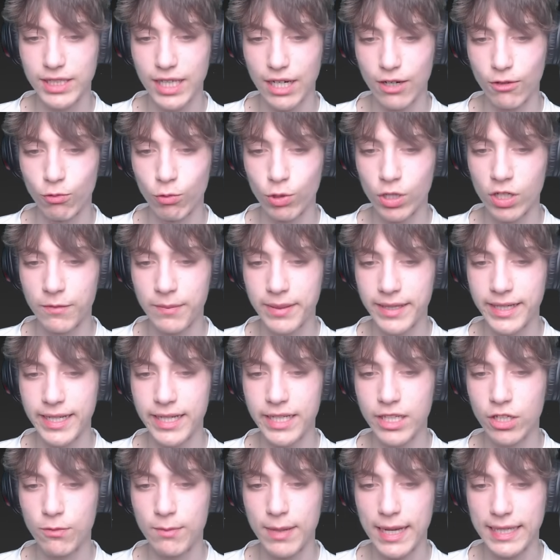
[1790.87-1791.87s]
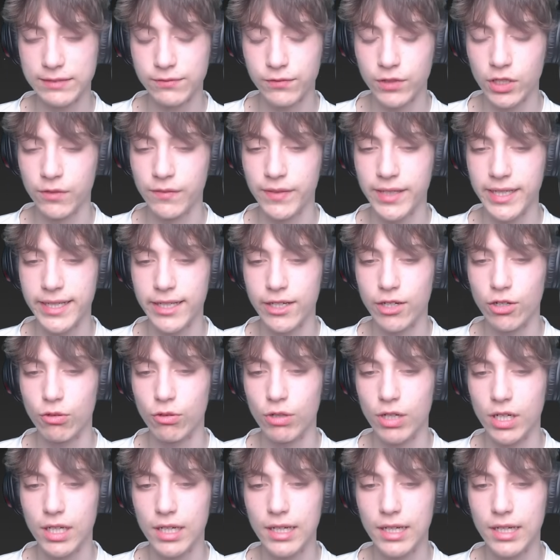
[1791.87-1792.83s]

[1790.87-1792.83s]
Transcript: That would have been a new best for the video.